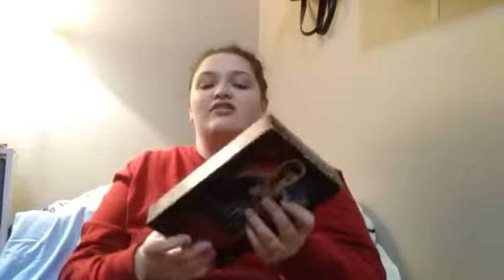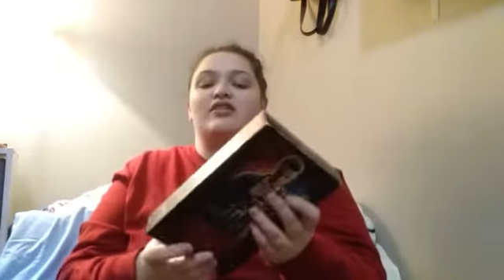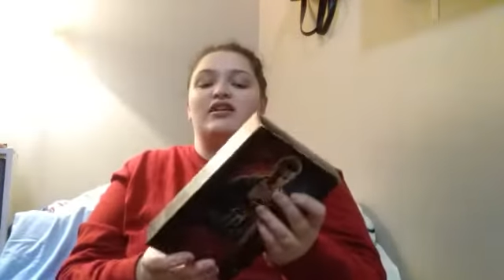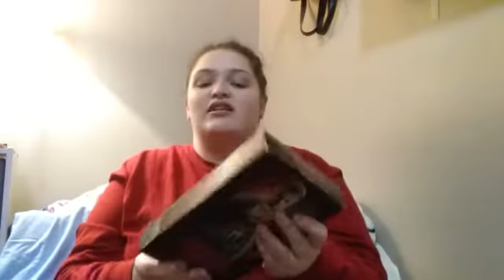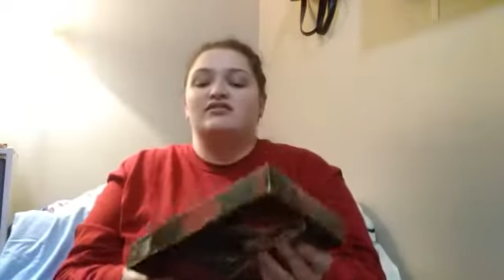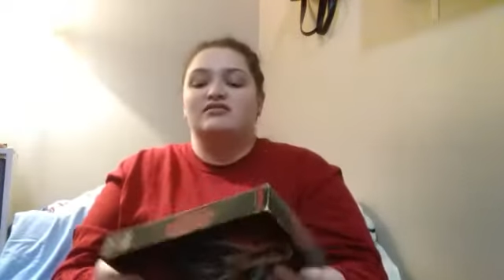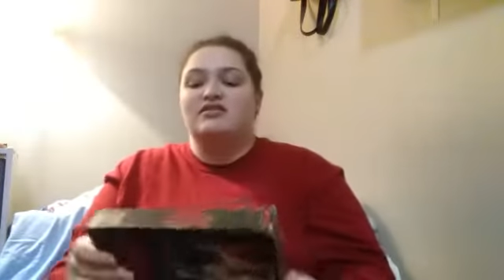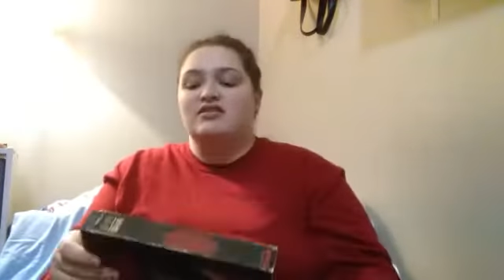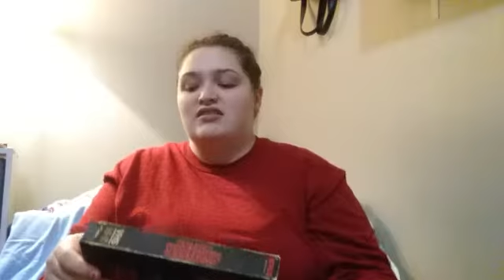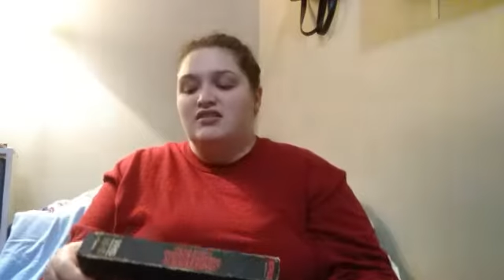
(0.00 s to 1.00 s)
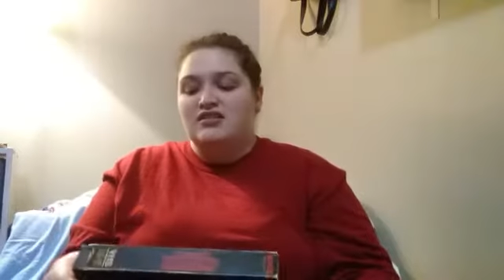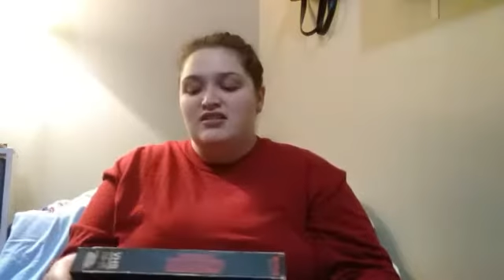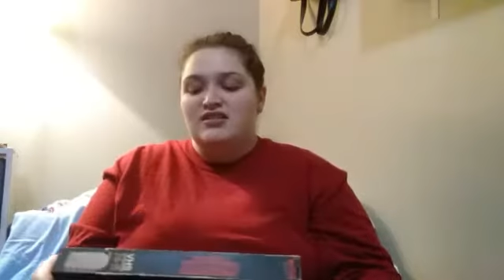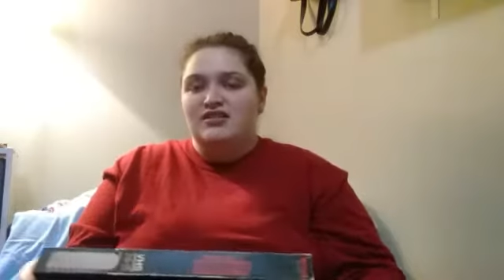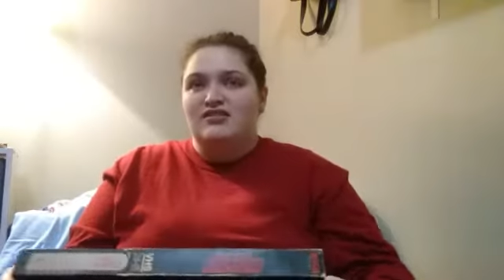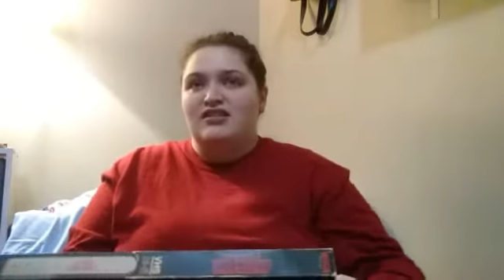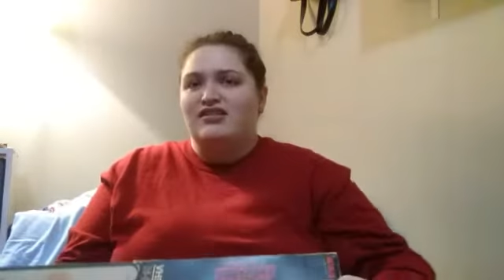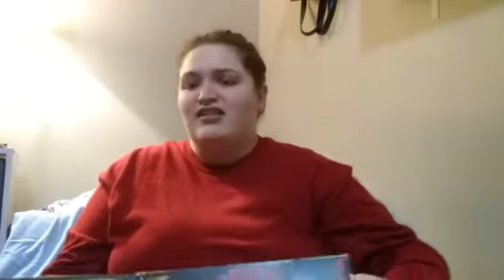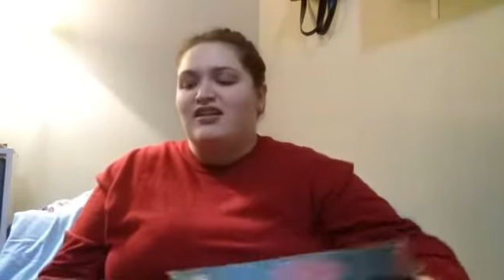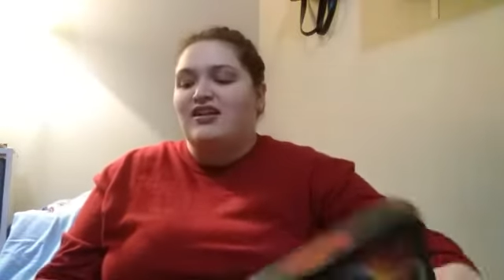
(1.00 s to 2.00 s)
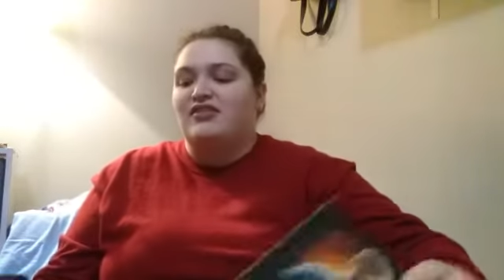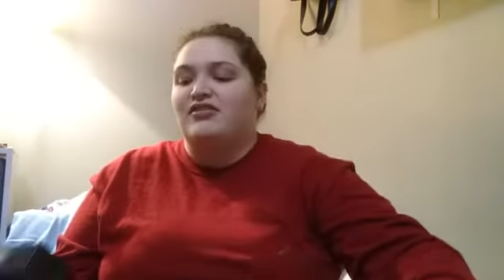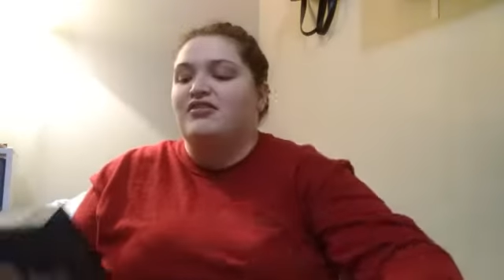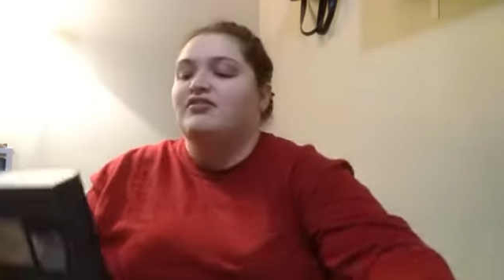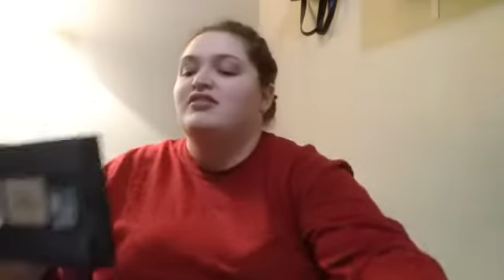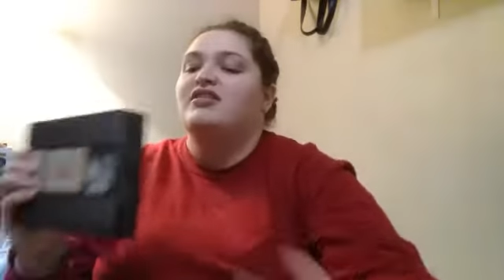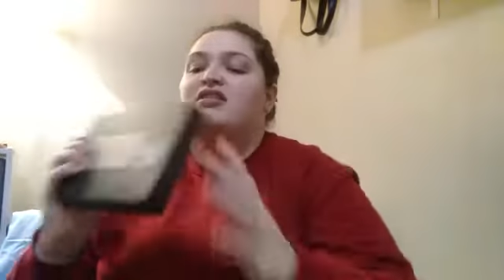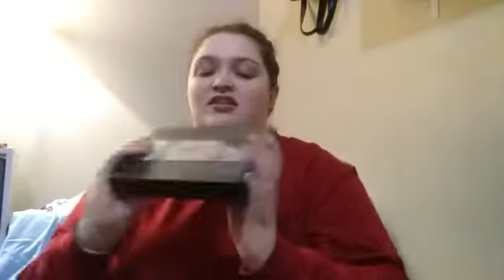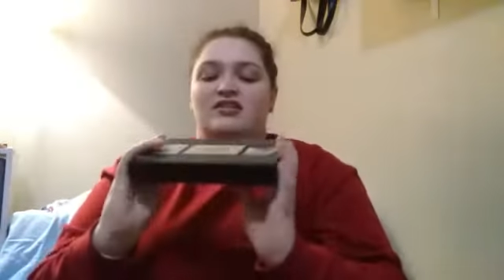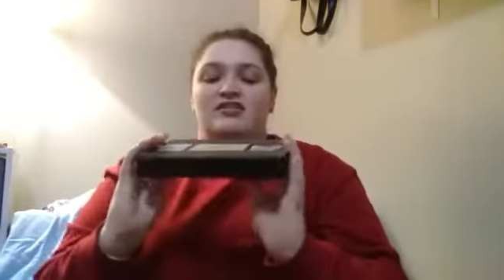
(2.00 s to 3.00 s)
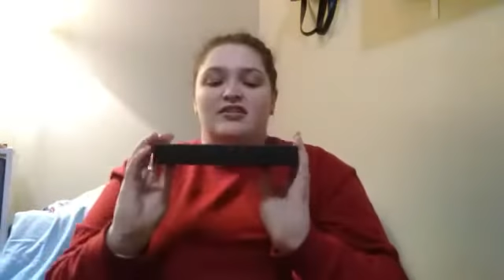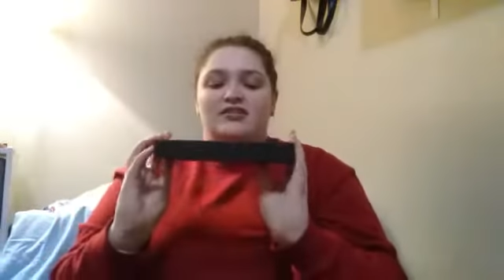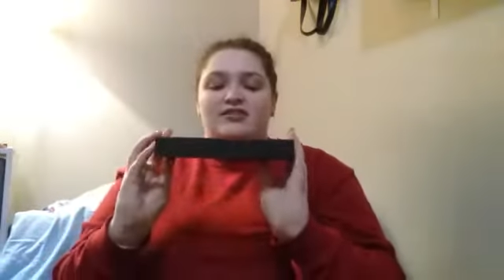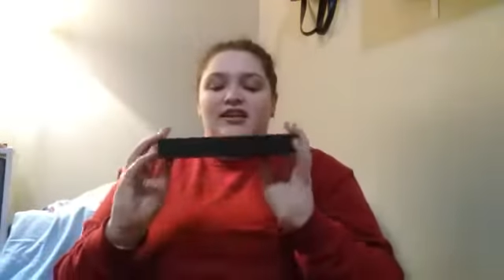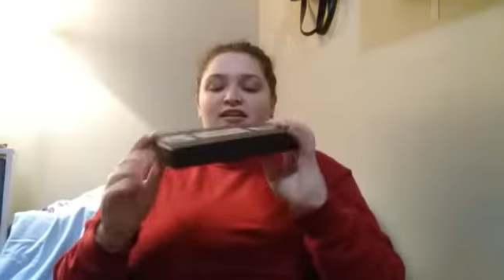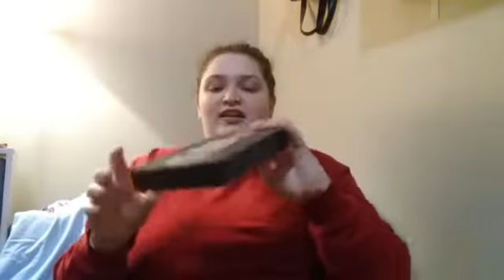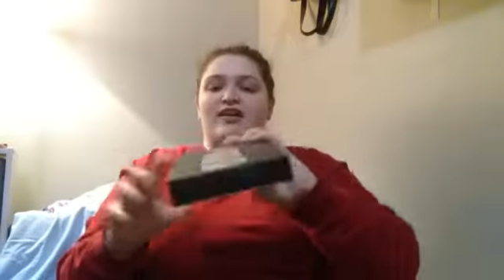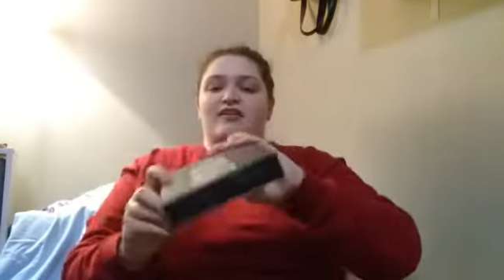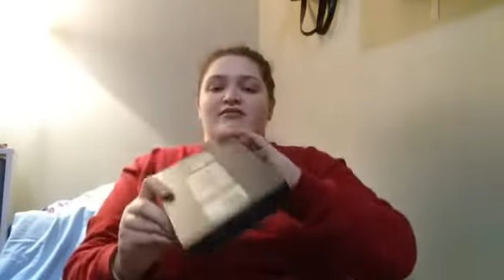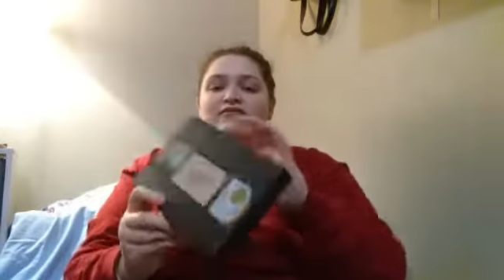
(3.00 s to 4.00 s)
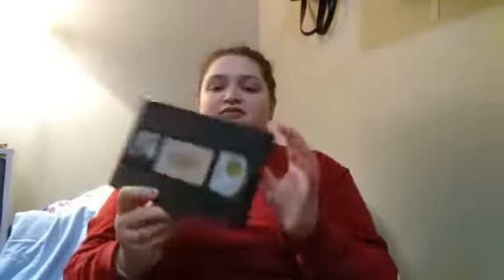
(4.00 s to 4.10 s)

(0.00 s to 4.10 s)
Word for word: sorry. Did I say that? I don't know. So it looks like a